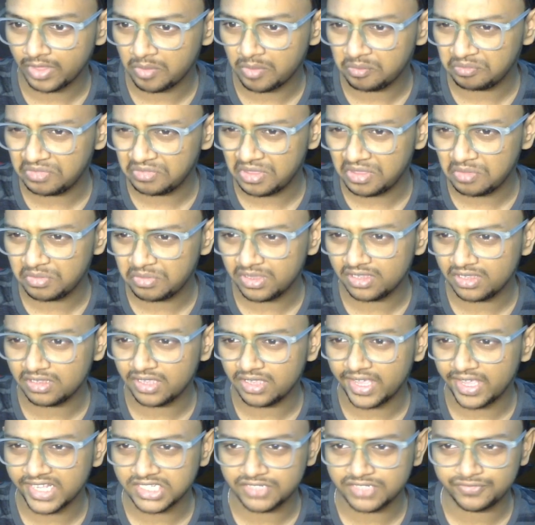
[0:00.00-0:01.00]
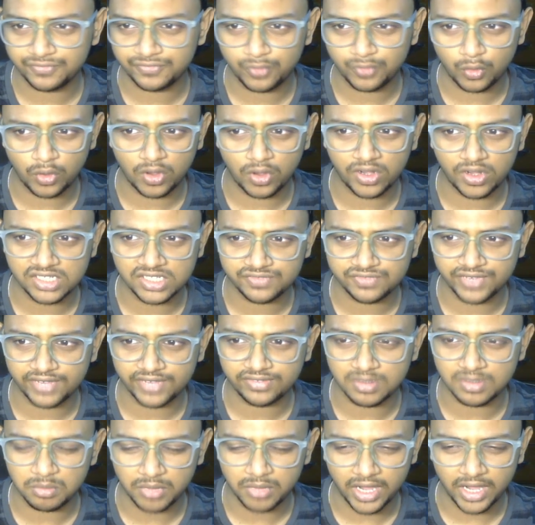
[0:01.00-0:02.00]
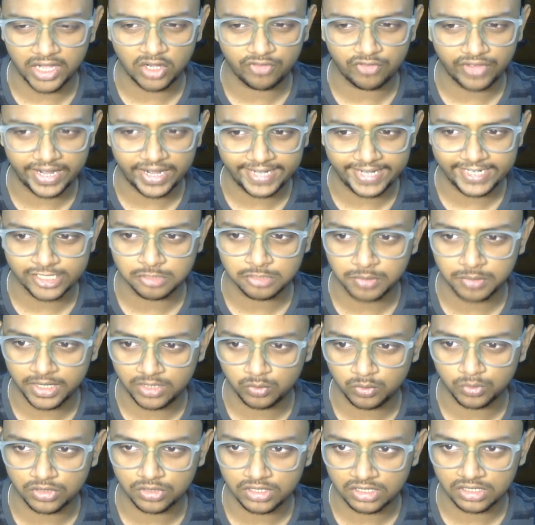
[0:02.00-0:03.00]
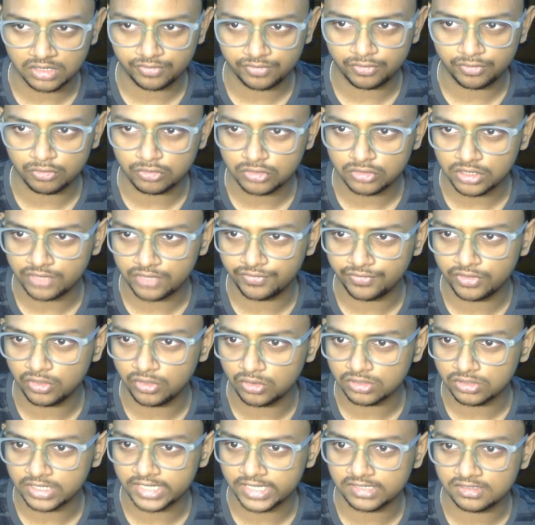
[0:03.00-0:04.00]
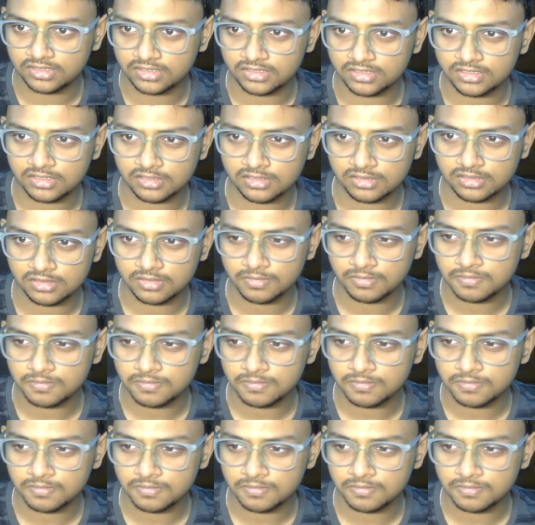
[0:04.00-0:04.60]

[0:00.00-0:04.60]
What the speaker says: Maybe h4 or h5, some kind of ideas might work in the future if he goes knight g6.